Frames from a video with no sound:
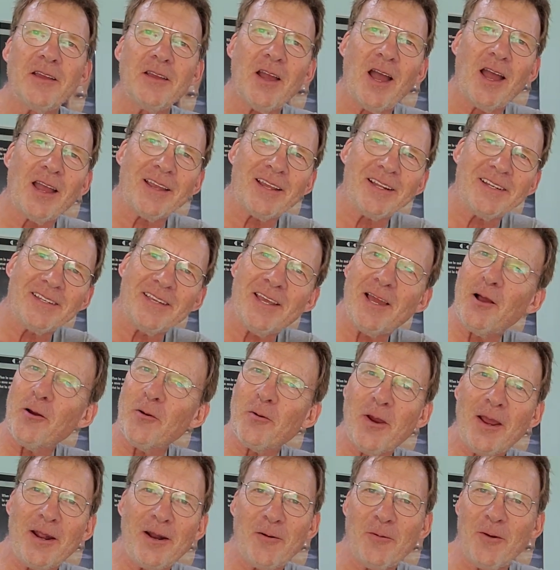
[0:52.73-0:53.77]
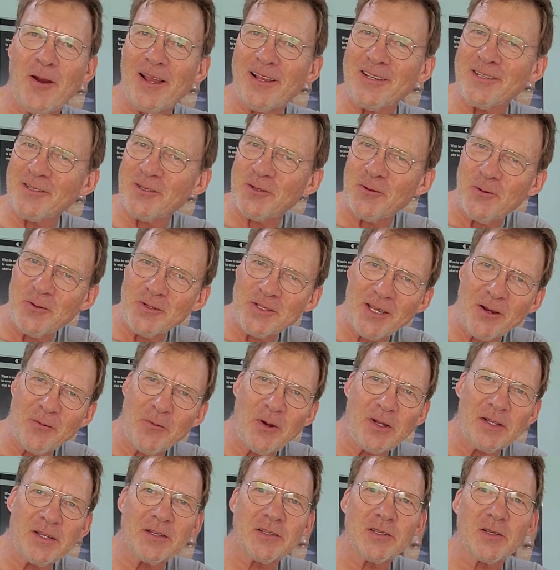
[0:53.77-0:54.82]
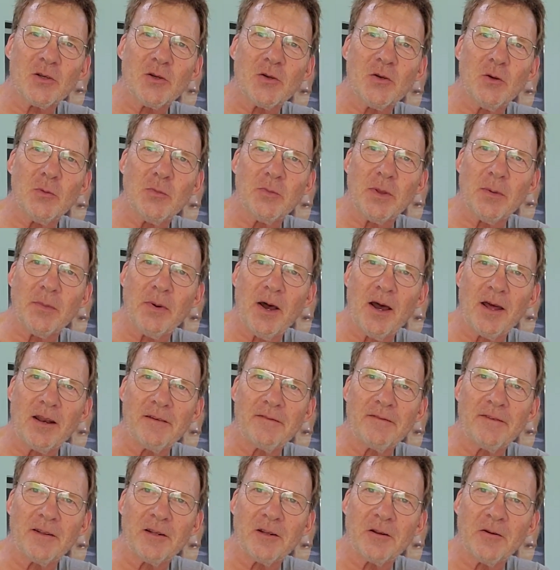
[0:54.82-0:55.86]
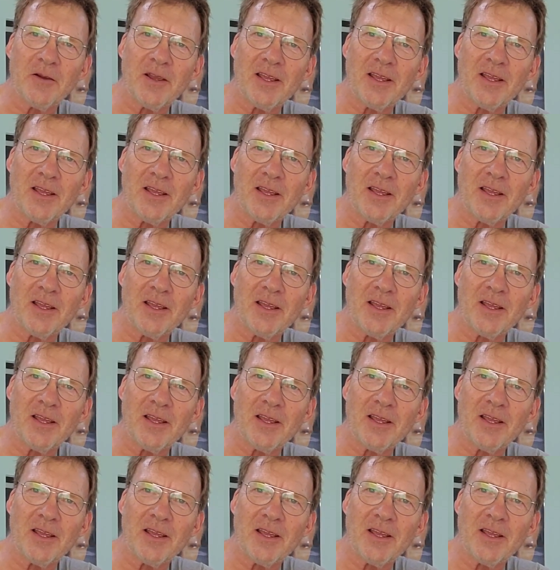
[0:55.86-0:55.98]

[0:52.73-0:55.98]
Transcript: I could tell right away, as soon as I went to scoop the body filler,